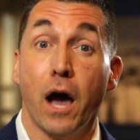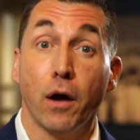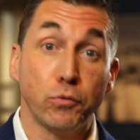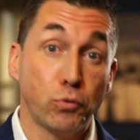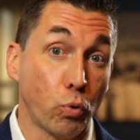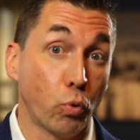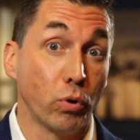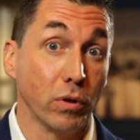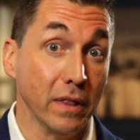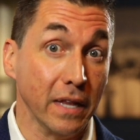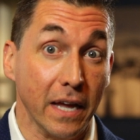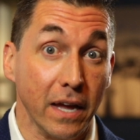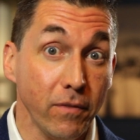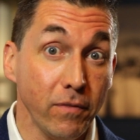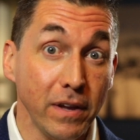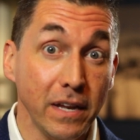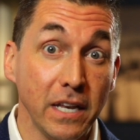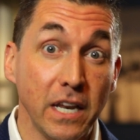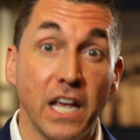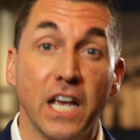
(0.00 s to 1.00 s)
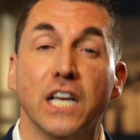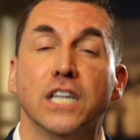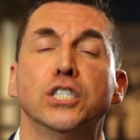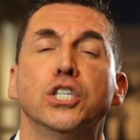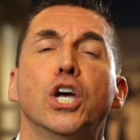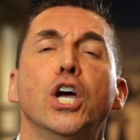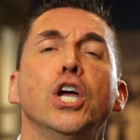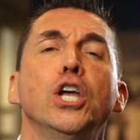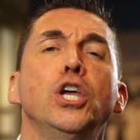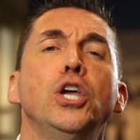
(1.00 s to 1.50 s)
outdoor living
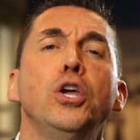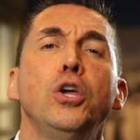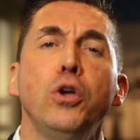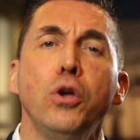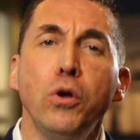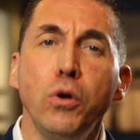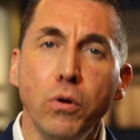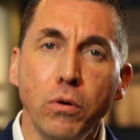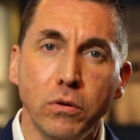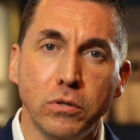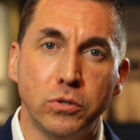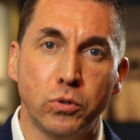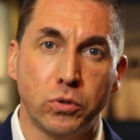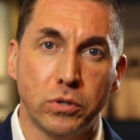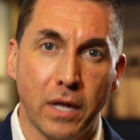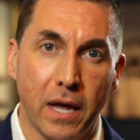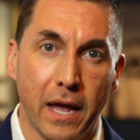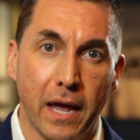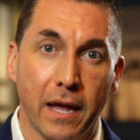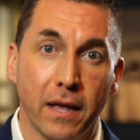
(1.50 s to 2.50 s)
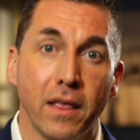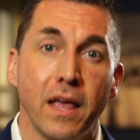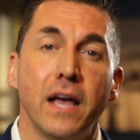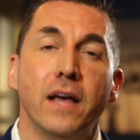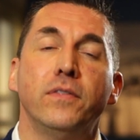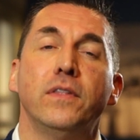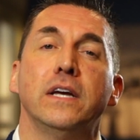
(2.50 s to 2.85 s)
is a huge thing